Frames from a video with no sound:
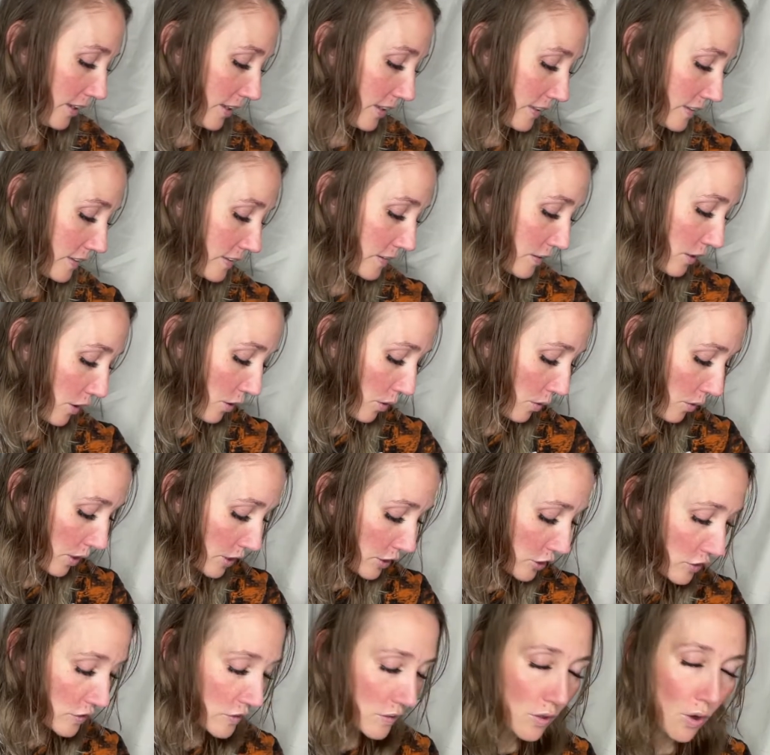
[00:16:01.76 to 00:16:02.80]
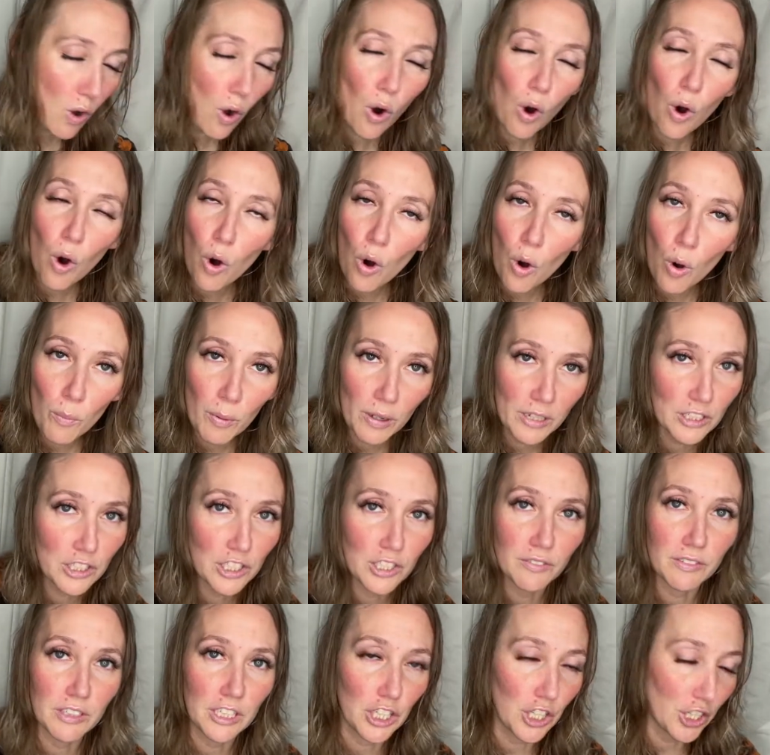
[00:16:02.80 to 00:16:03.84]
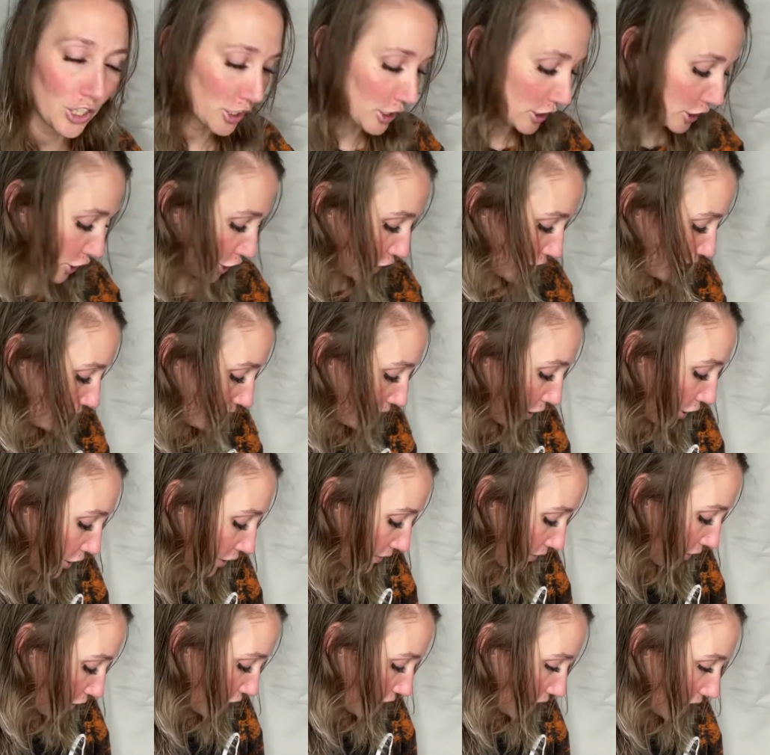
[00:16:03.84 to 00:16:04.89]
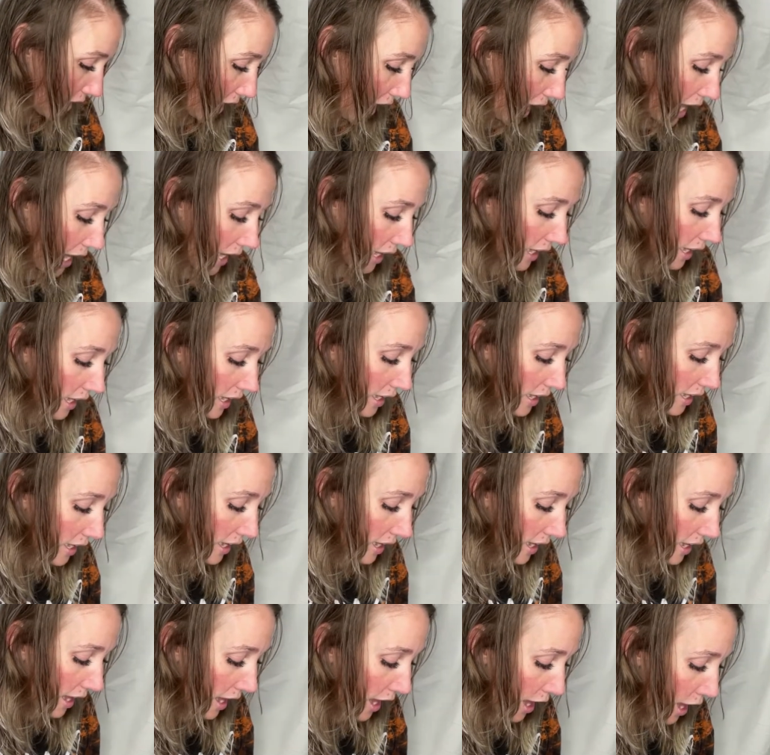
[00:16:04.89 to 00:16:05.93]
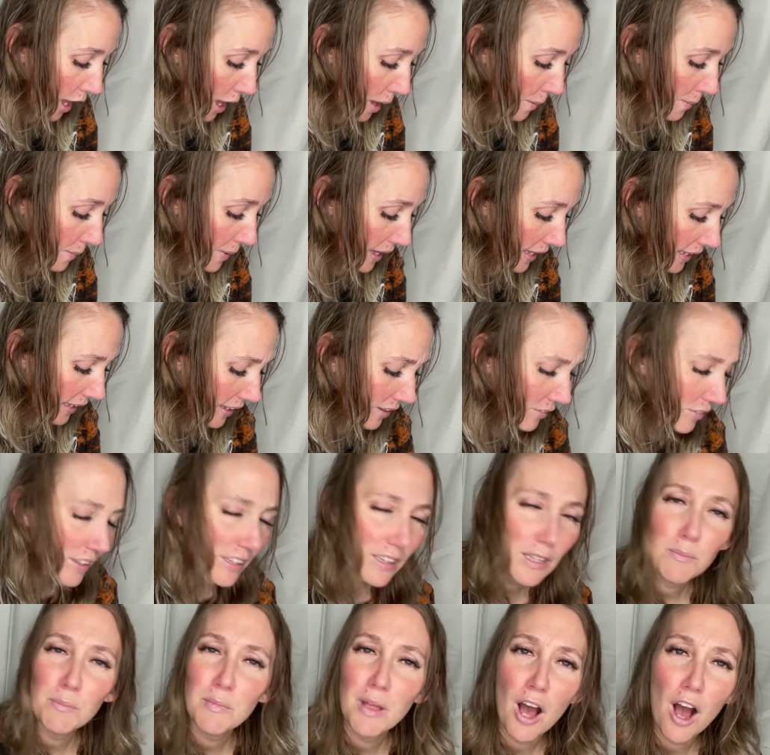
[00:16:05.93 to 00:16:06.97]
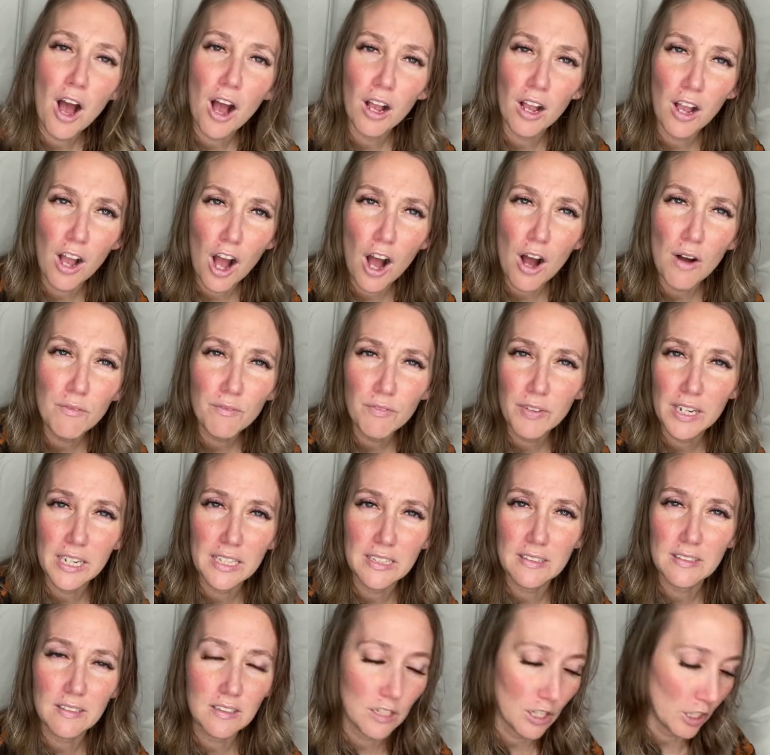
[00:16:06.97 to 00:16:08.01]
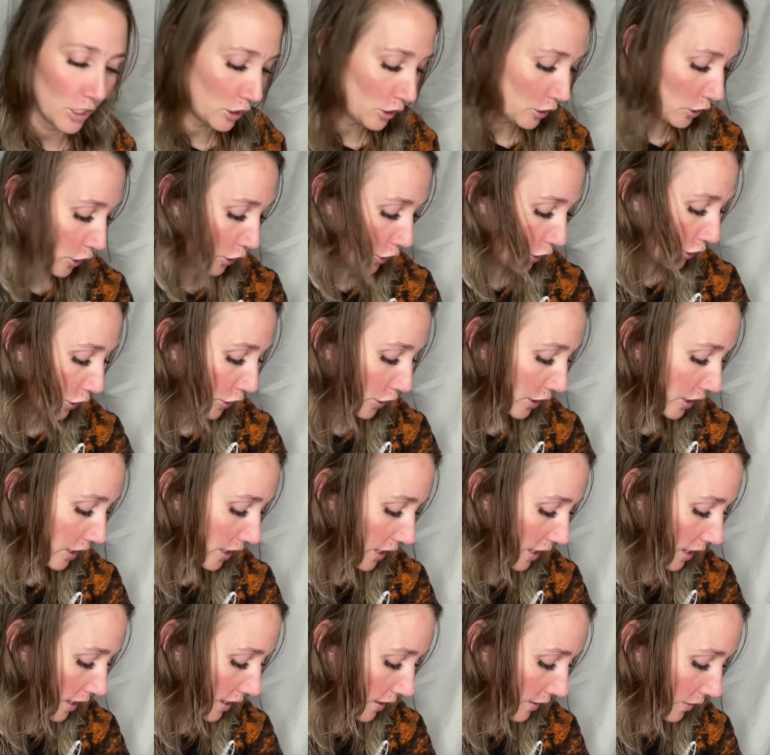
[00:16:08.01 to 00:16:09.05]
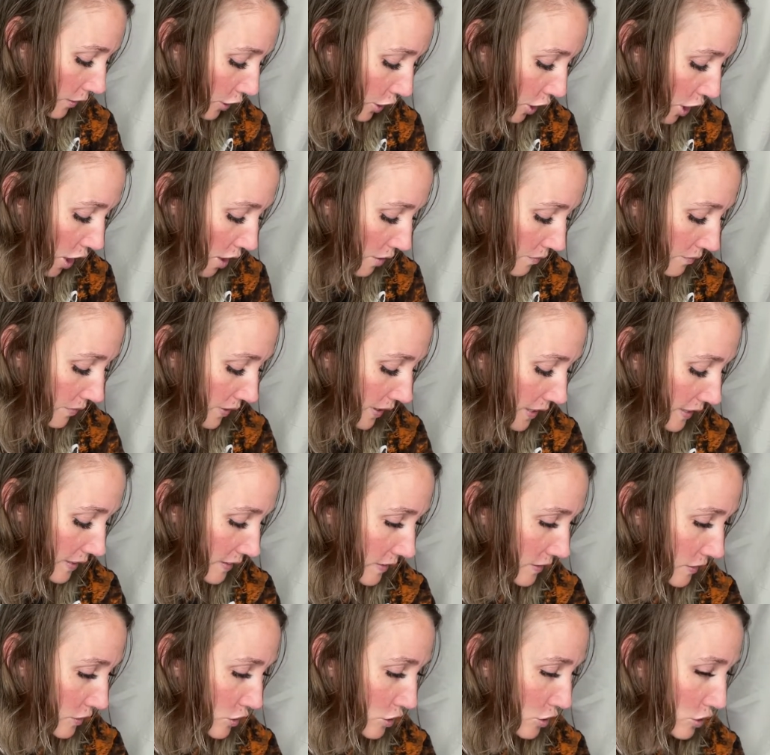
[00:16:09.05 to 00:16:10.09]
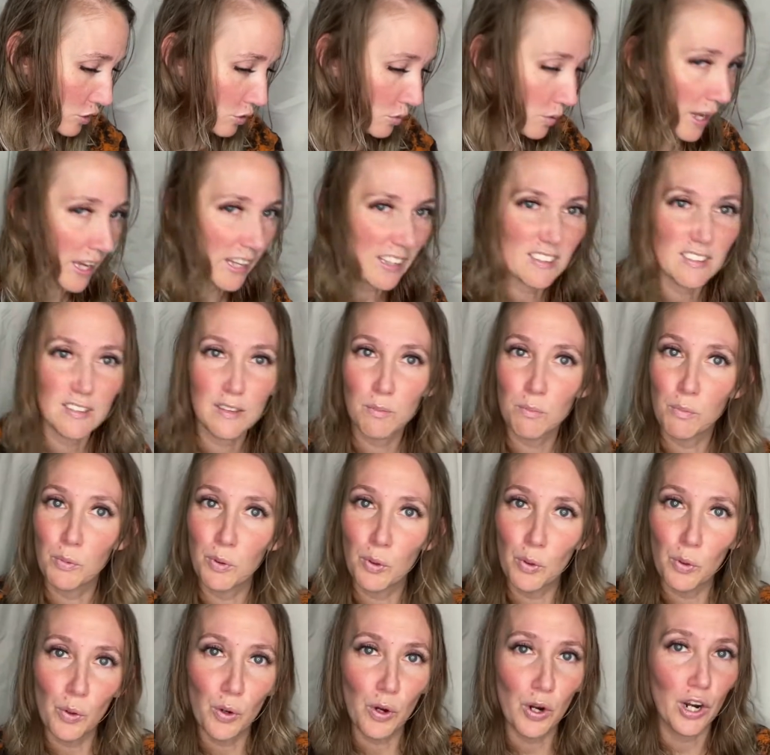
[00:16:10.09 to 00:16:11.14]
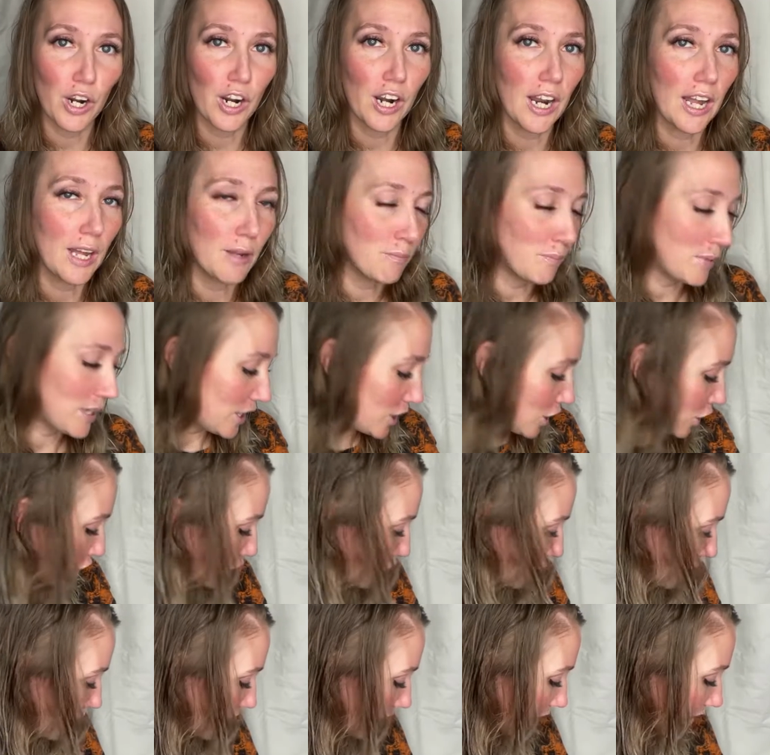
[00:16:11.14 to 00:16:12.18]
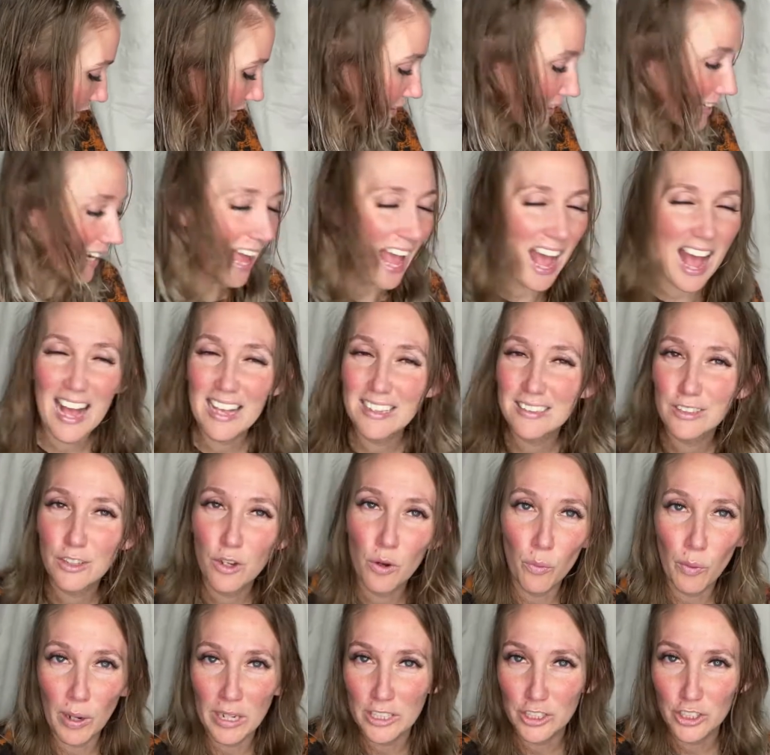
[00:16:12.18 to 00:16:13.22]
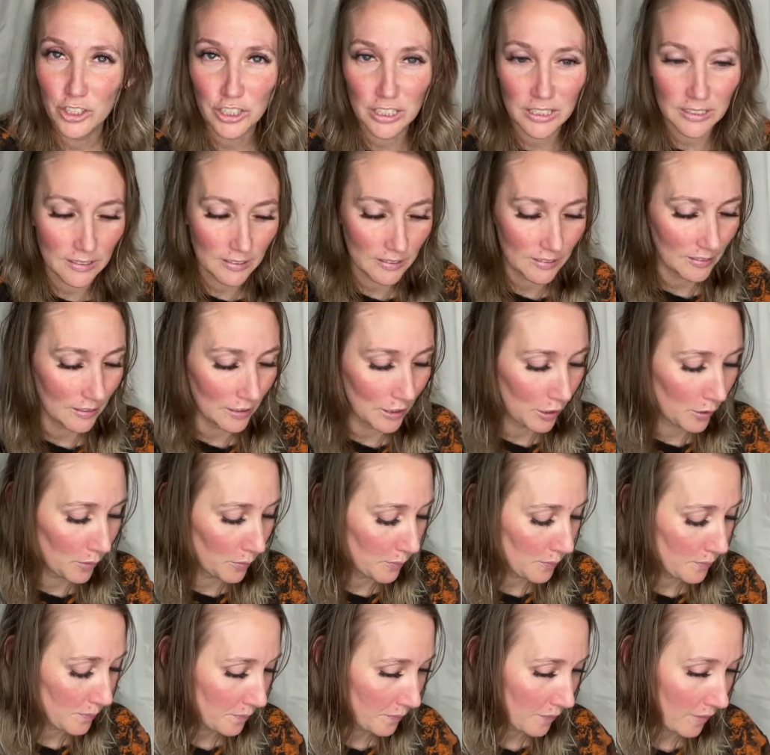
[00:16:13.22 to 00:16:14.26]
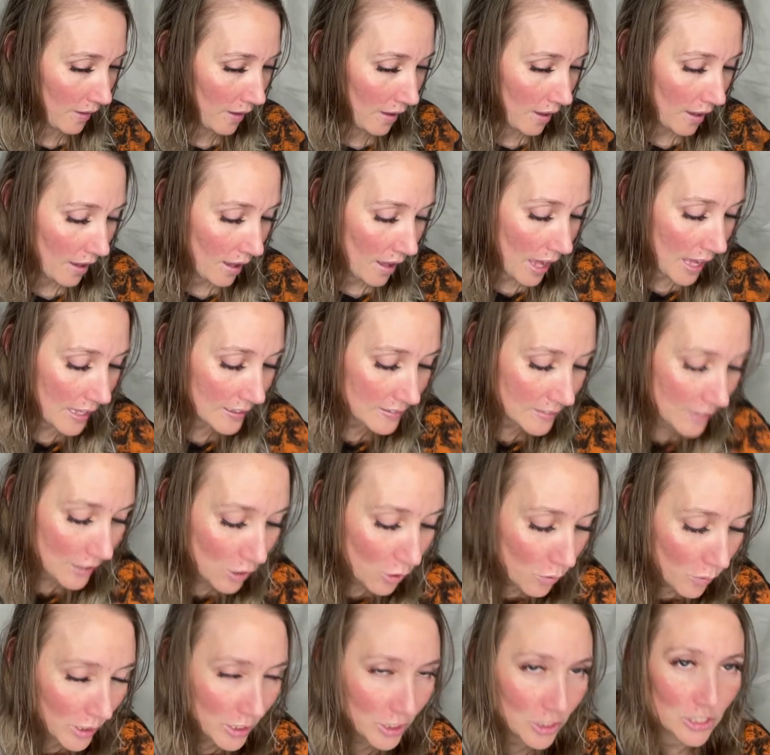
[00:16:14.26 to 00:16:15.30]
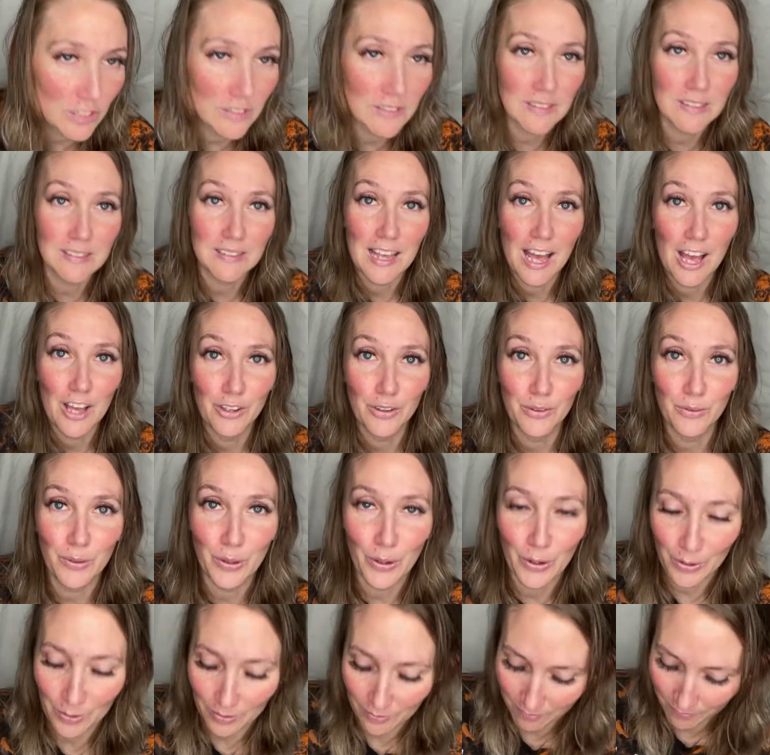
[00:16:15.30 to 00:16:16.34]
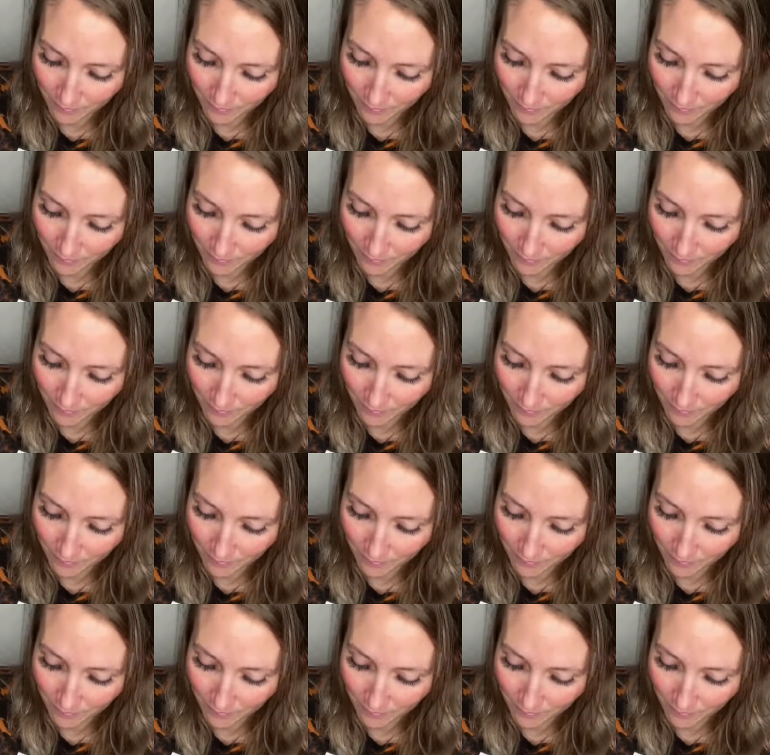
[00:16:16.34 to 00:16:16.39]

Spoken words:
So just a whole bunch of encouraging, very, very young, and giving them the confidence to learn, the confidence to explore and be curious and ask questions, you know. Asking questions is how you learn.